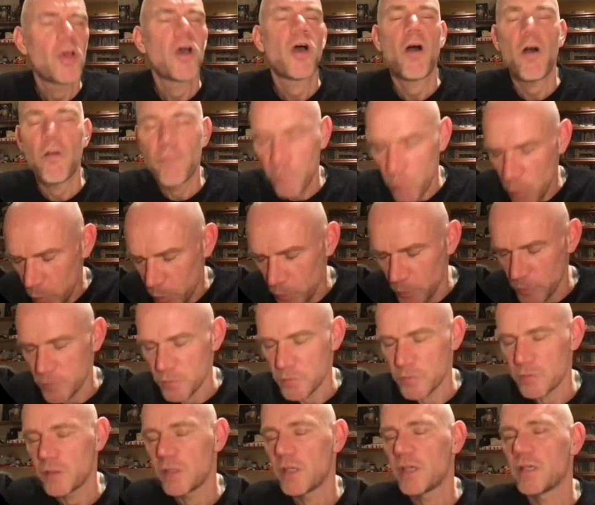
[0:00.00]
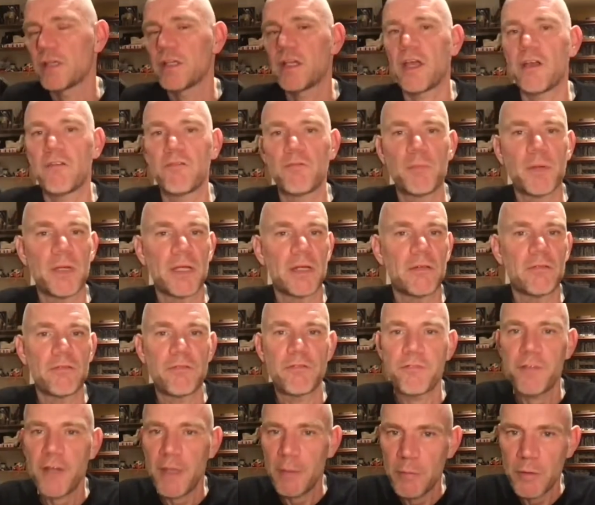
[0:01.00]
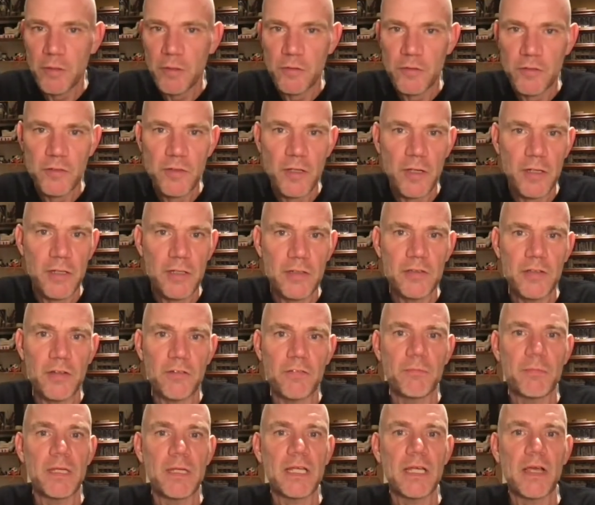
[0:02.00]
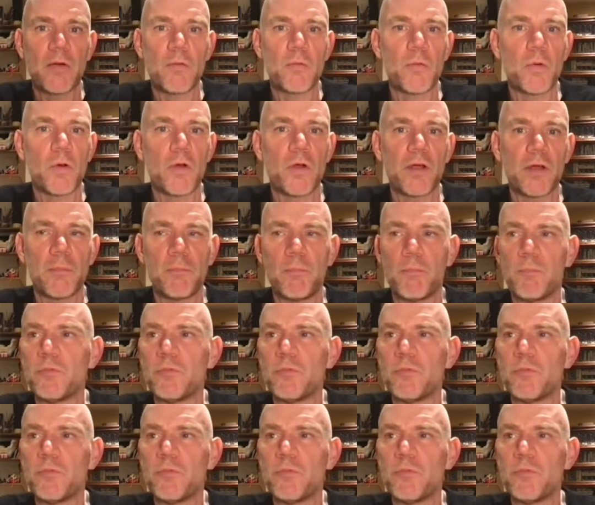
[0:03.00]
Of course, there have been fabulous studies of media work